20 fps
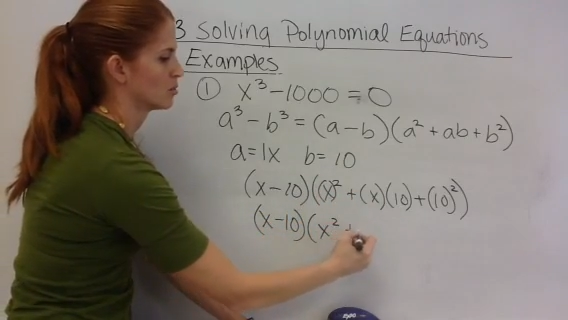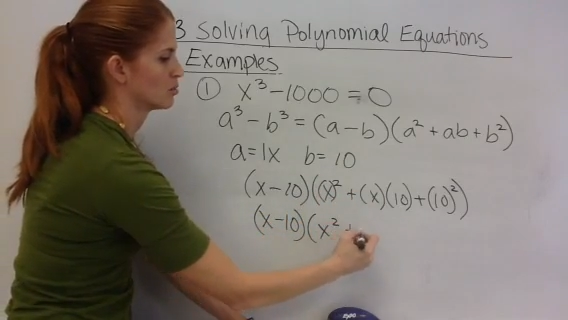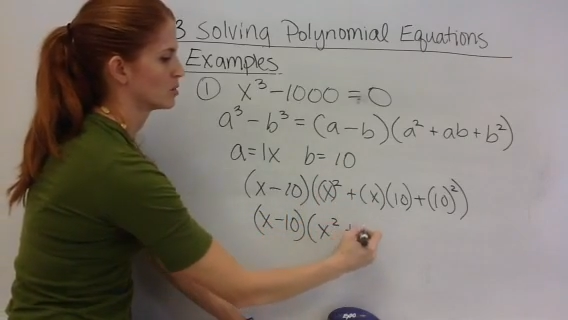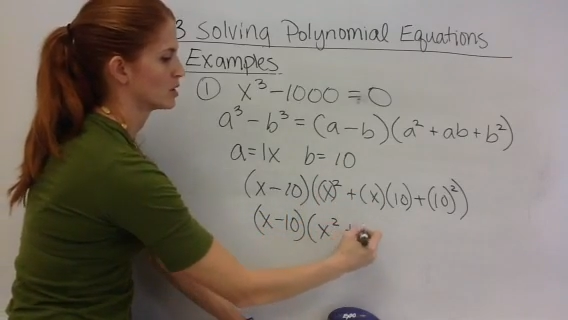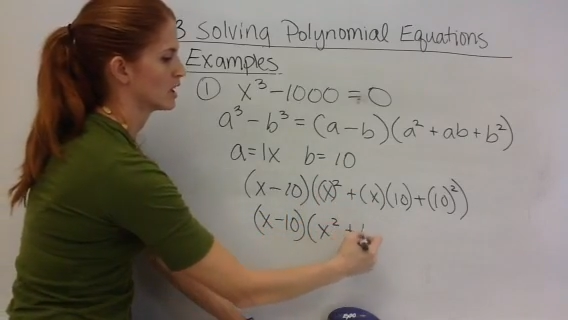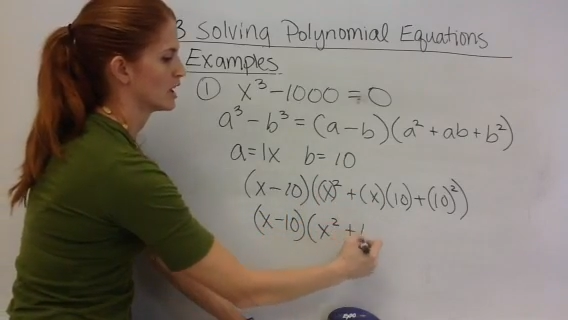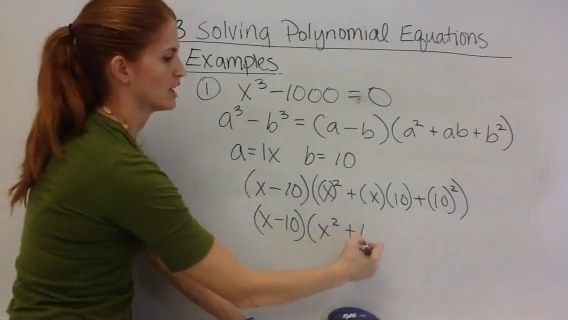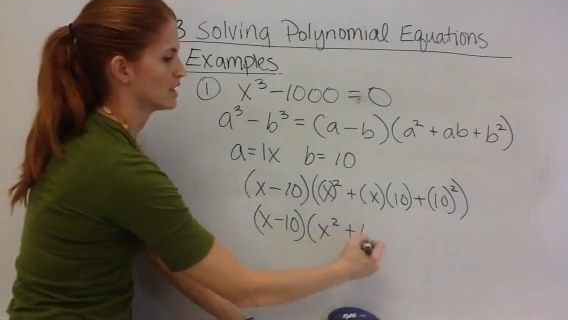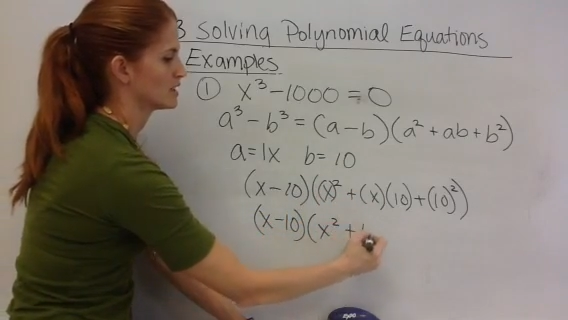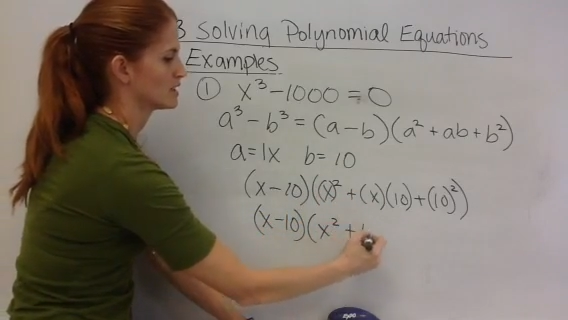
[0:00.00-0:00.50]

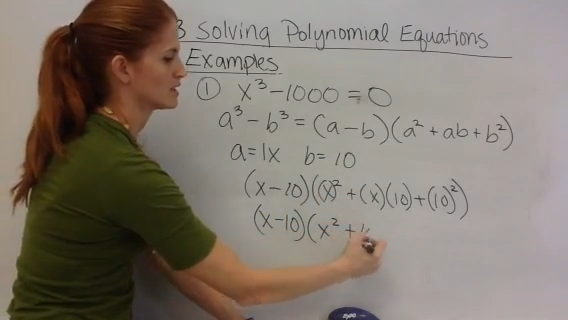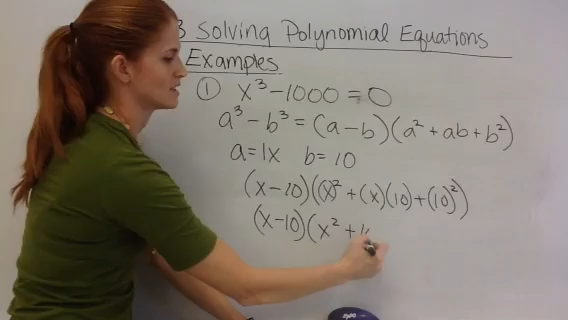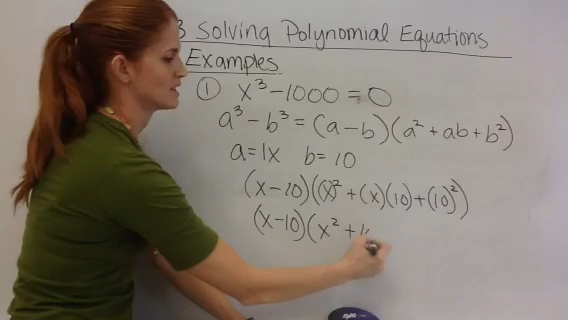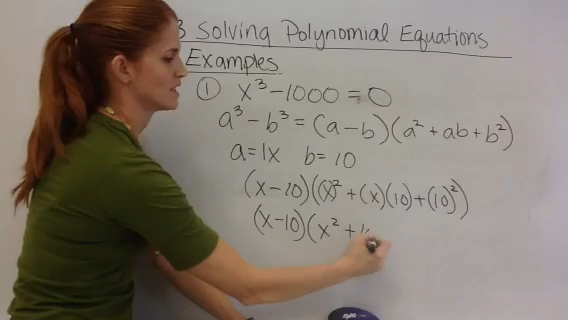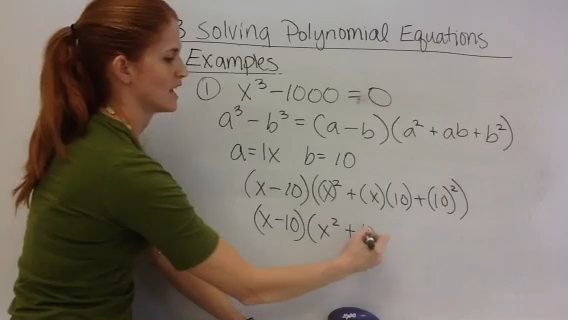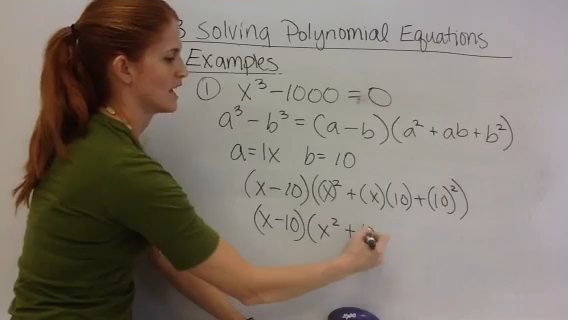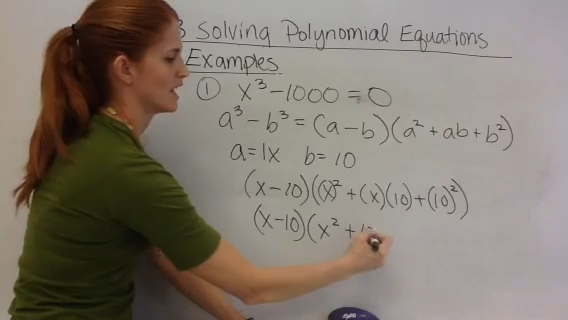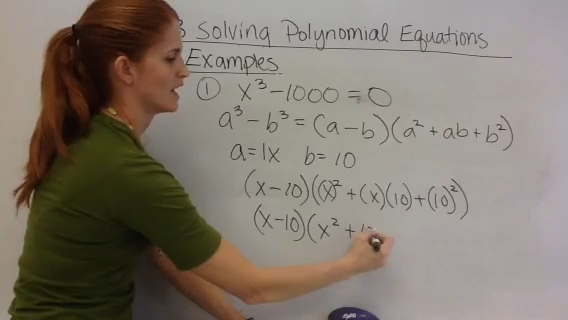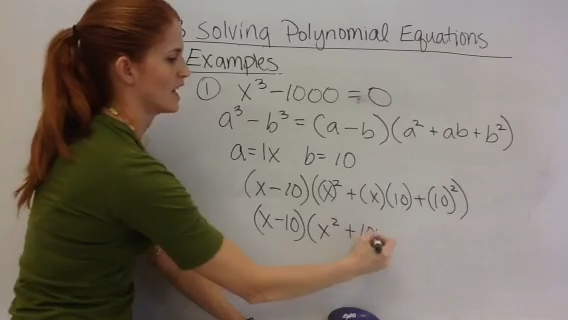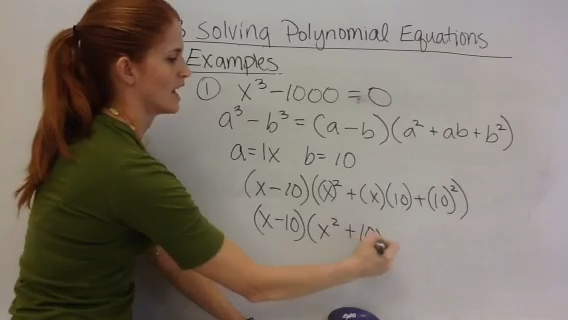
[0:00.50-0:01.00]
plus
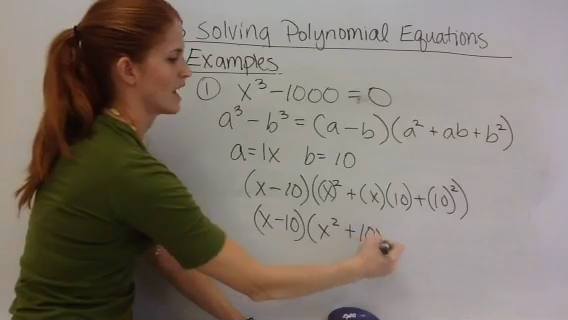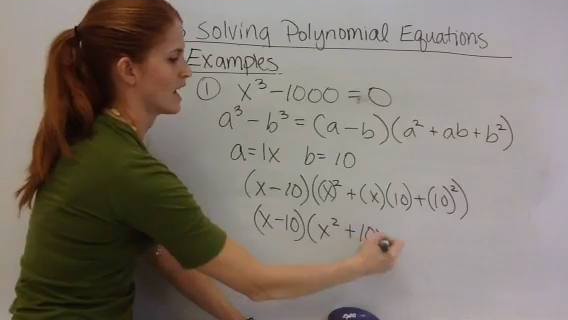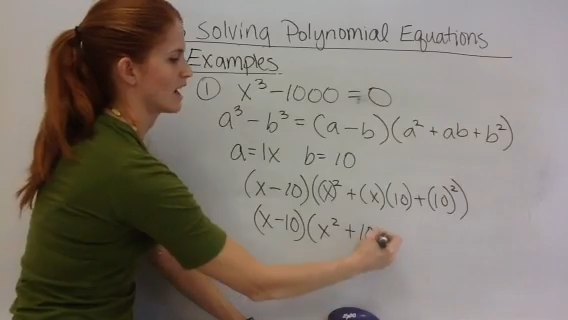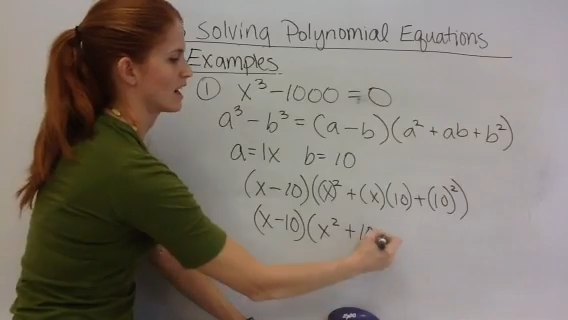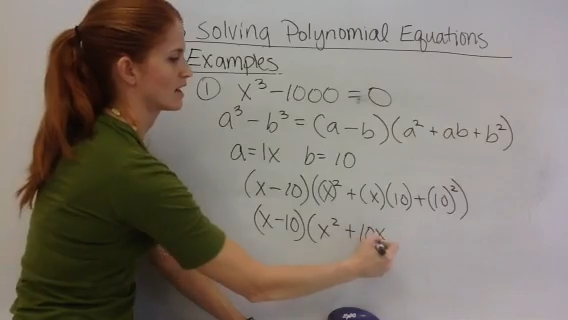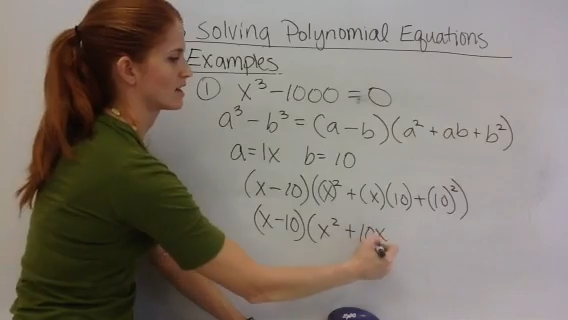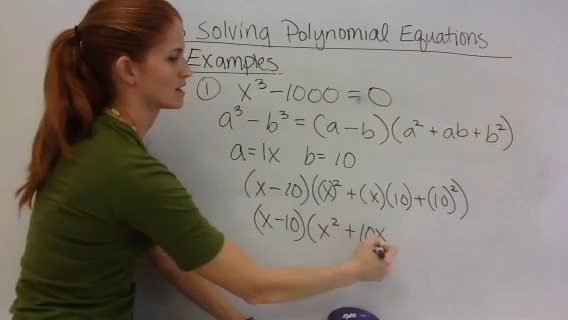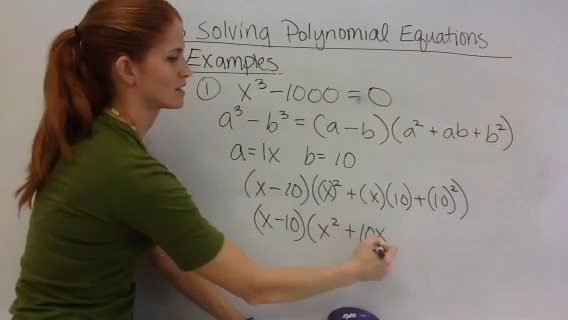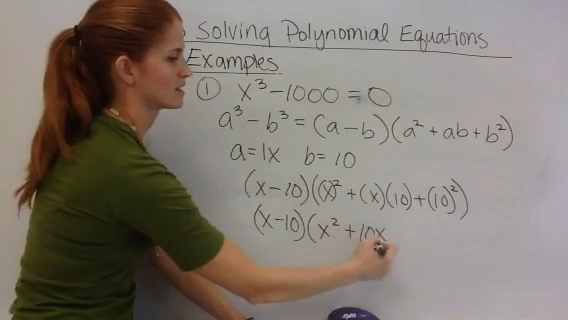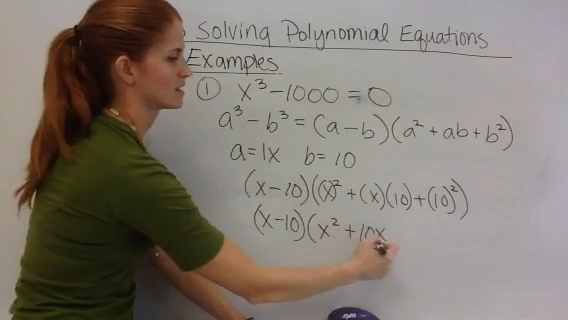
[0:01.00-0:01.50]

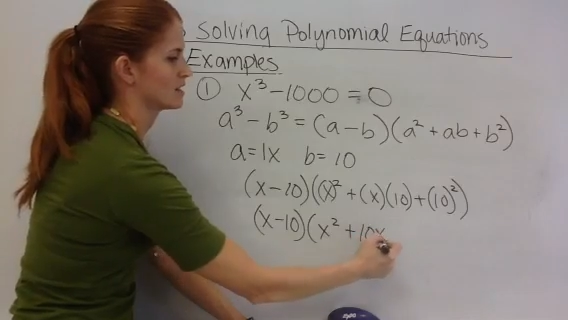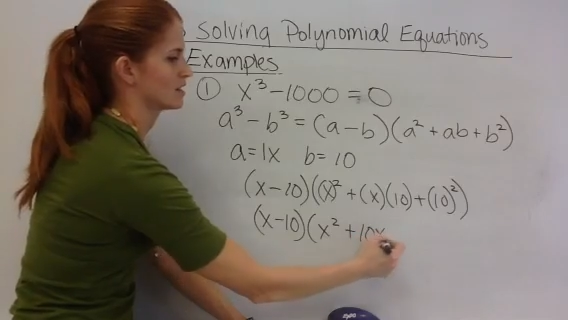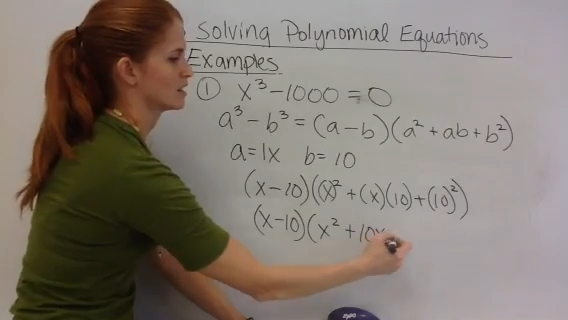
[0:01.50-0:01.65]
10x